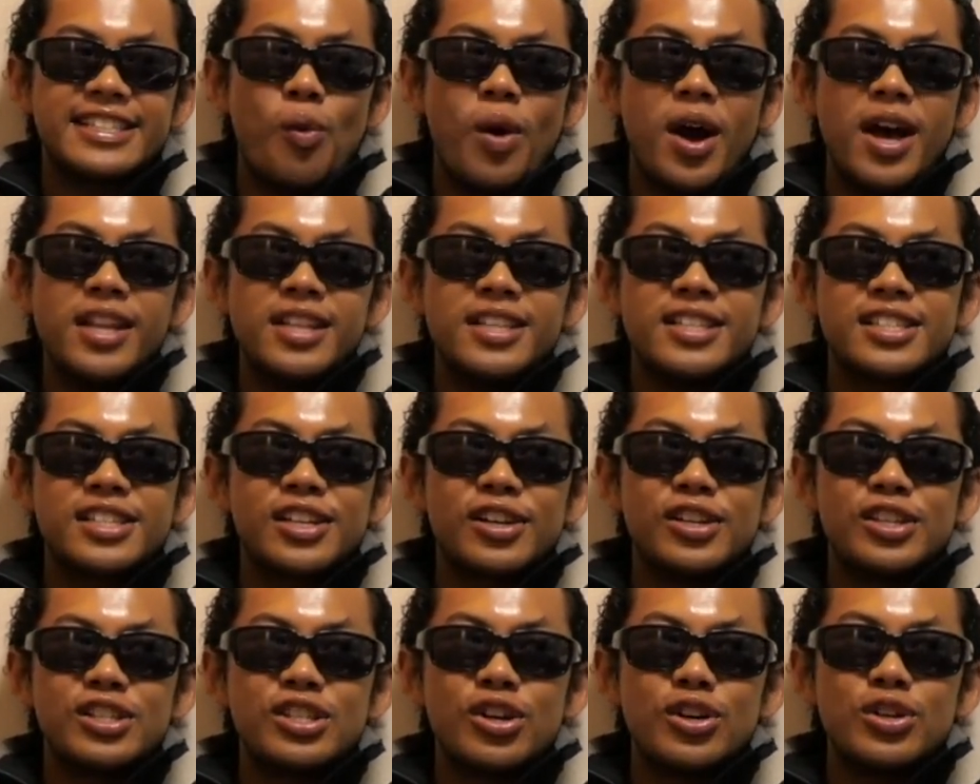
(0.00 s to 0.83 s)
ones
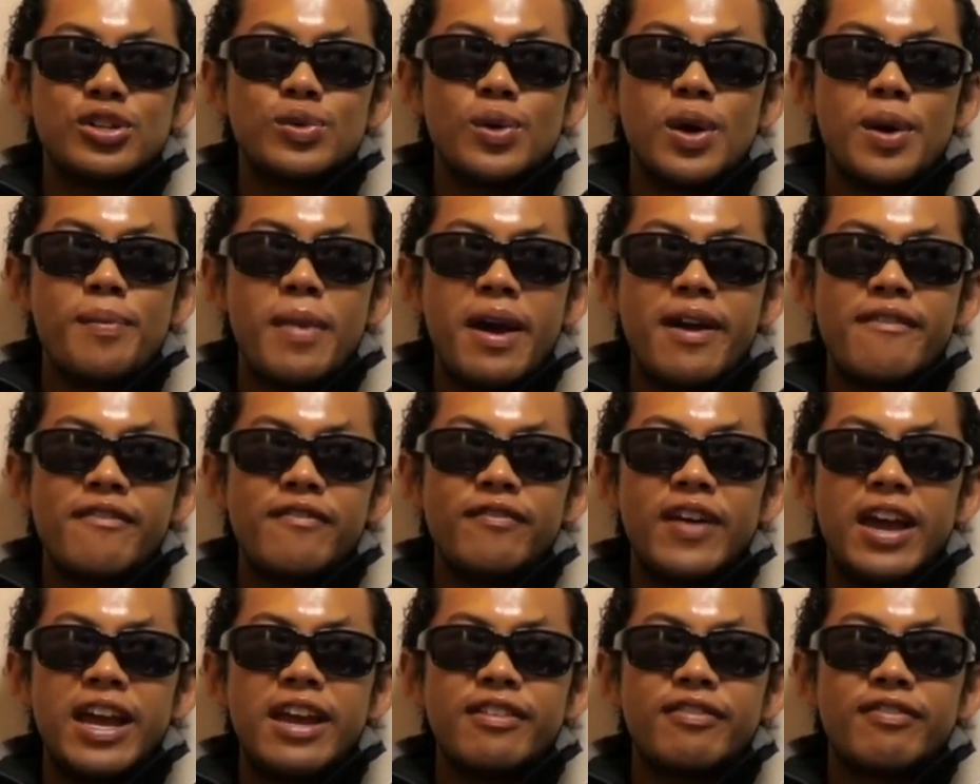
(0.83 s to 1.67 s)
because those were my
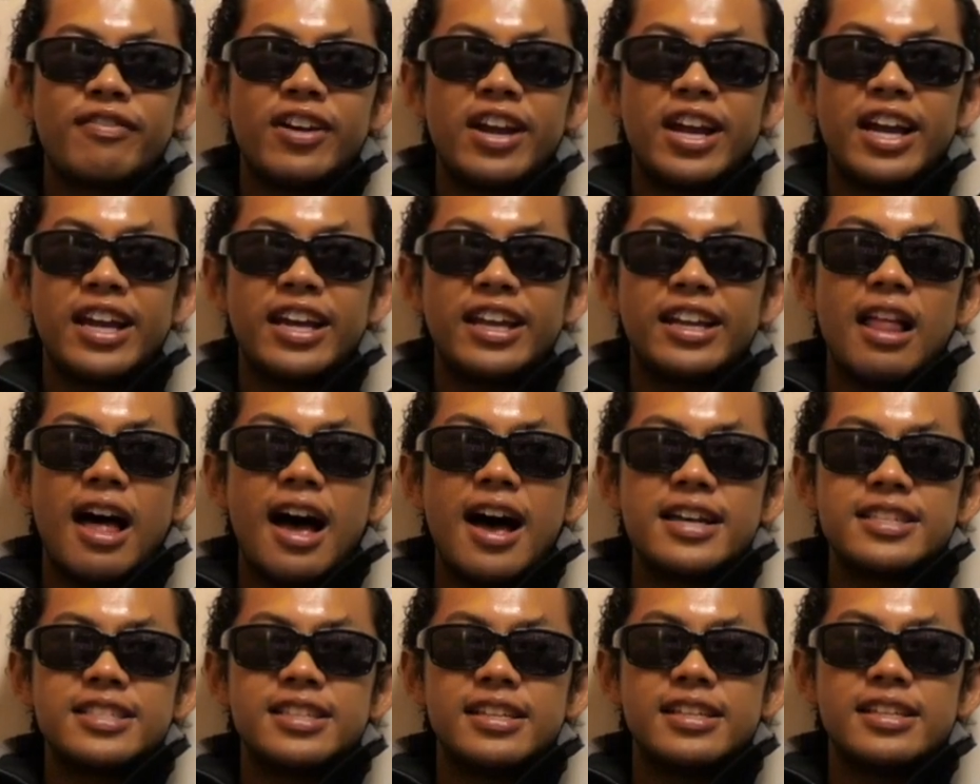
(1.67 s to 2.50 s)
favorite
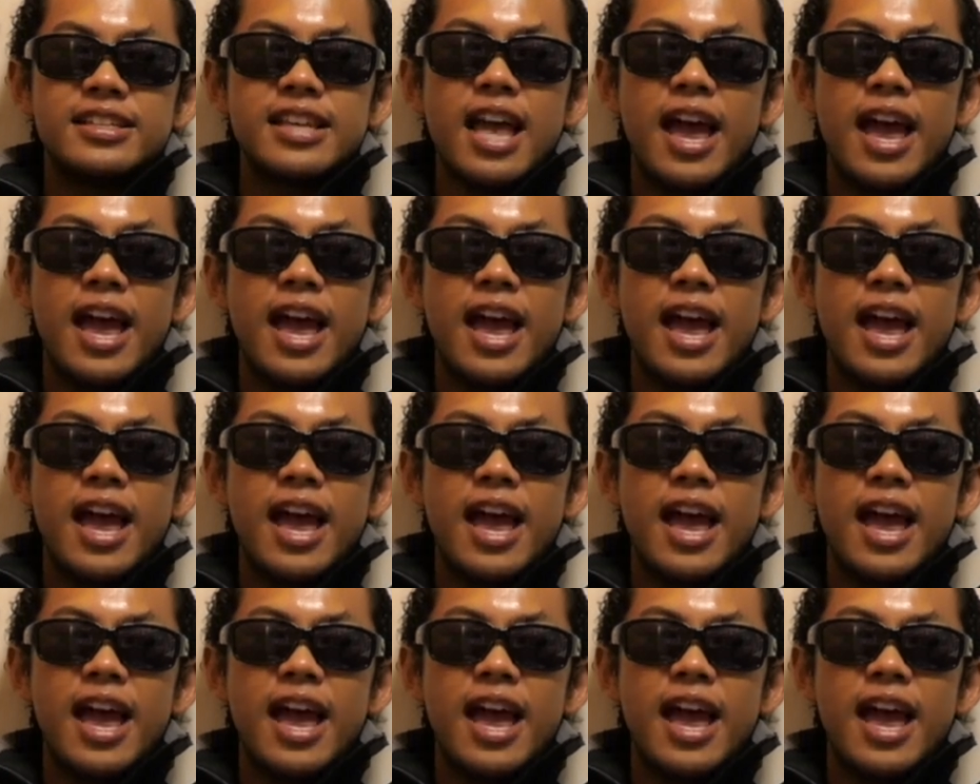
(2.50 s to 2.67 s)
glasses.